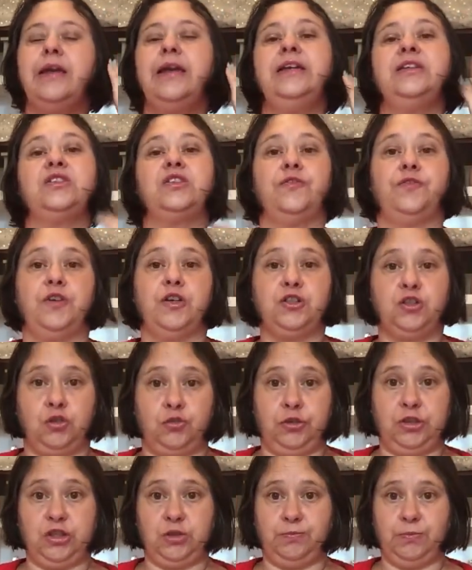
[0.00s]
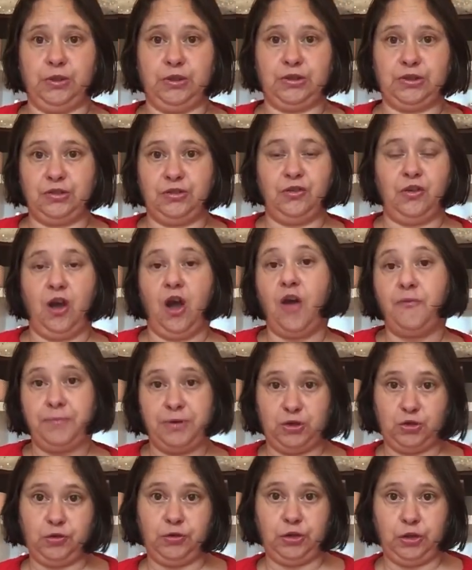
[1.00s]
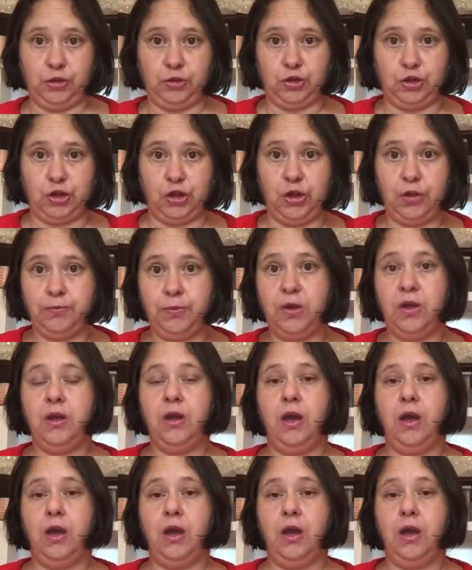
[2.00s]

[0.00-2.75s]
is the first Christmas I've been doing YouTube.